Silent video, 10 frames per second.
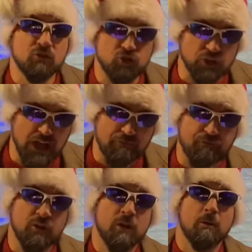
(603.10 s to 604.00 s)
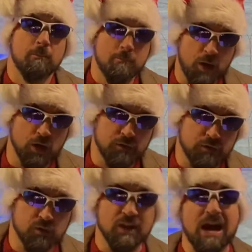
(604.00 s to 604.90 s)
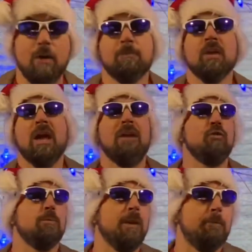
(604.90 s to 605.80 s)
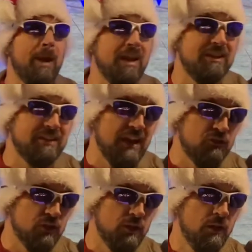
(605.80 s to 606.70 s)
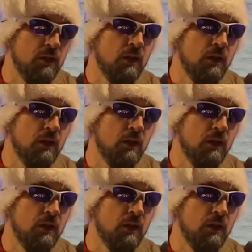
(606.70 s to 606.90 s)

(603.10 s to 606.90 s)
Jeff Markser. Now, have you been paying attention?